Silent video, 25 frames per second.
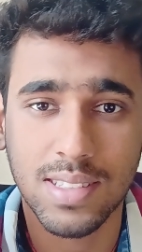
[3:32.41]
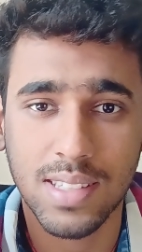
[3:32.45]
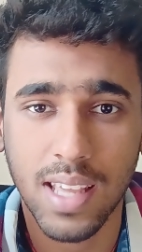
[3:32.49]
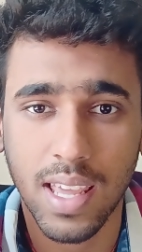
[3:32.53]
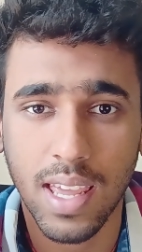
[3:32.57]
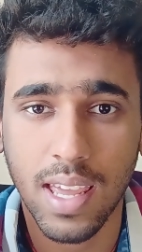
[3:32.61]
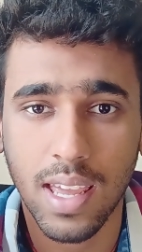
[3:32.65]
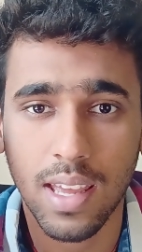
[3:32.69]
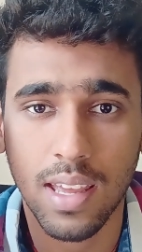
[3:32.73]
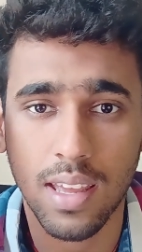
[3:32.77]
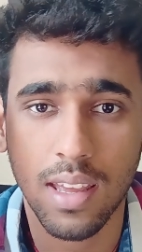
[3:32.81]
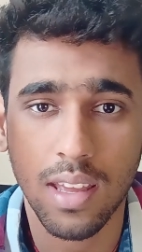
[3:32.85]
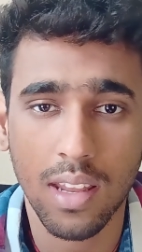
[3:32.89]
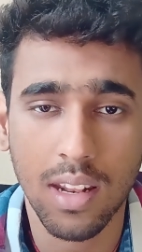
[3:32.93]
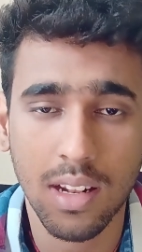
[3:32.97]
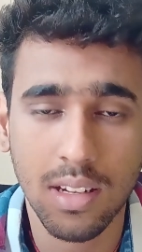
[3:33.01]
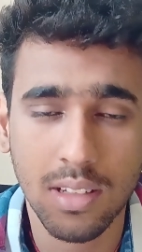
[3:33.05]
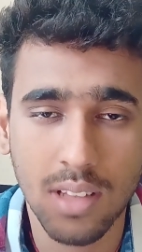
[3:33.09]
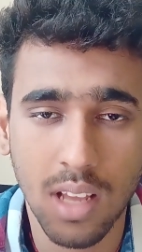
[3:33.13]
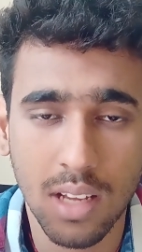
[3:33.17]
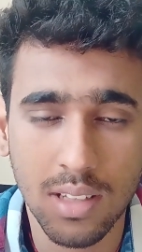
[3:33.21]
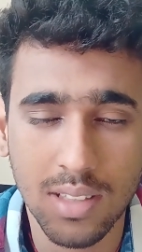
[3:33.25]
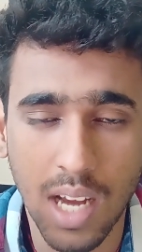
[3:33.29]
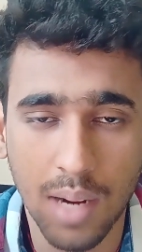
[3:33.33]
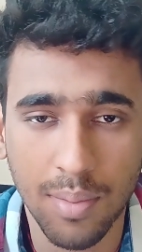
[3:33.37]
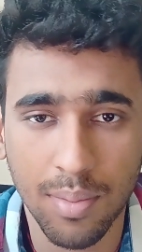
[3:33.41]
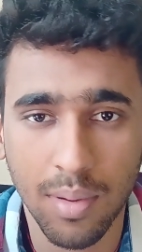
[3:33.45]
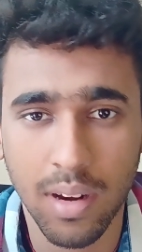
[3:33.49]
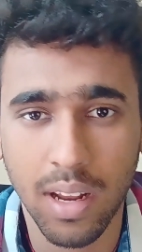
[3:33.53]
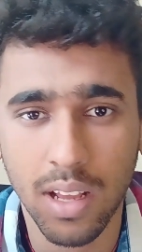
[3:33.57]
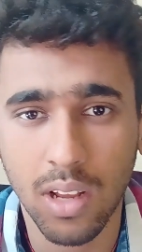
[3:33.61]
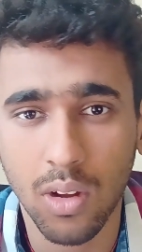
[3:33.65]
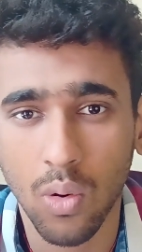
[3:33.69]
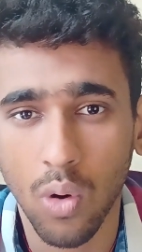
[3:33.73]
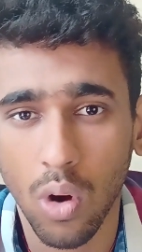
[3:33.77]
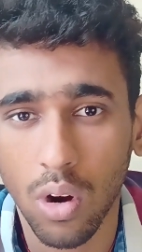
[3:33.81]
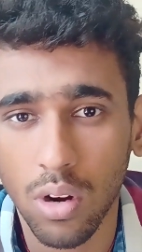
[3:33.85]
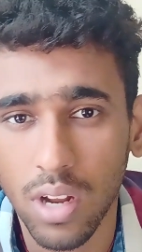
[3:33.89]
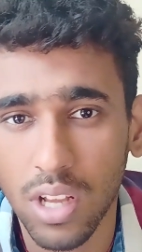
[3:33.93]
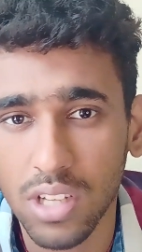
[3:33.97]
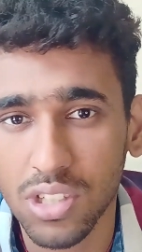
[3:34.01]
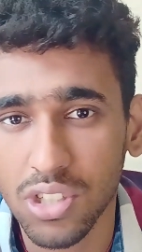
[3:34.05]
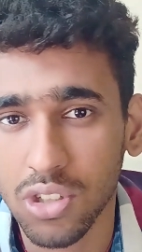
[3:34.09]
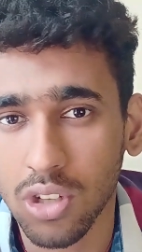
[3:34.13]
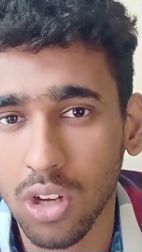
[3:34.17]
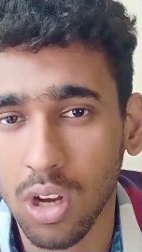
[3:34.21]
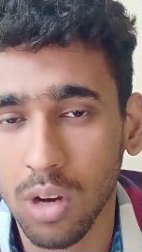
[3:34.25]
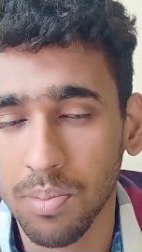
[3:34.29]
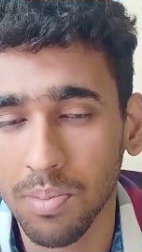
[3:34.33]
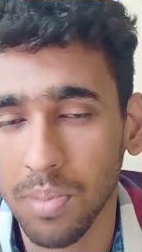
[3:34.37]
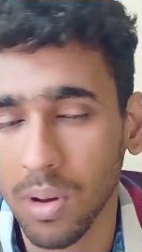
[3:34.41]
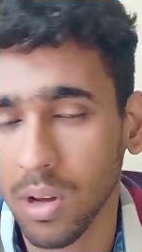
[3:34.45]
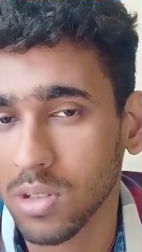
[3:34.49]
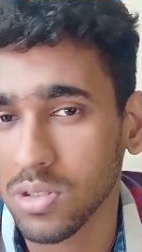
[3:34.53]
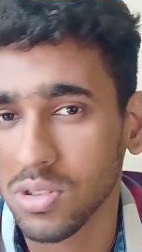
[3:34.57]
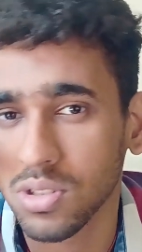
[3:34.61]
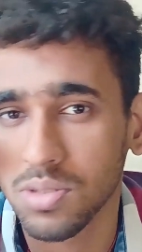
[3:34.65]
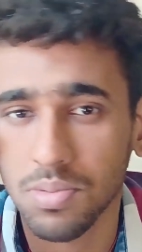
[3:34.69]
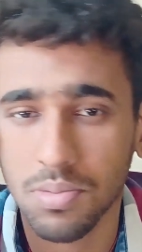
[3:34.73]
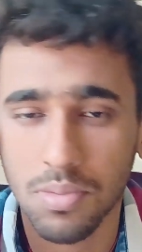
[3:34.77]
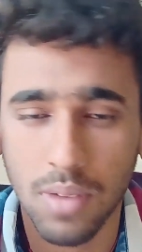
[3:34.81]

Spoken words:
say in a chapter like coordination compounds,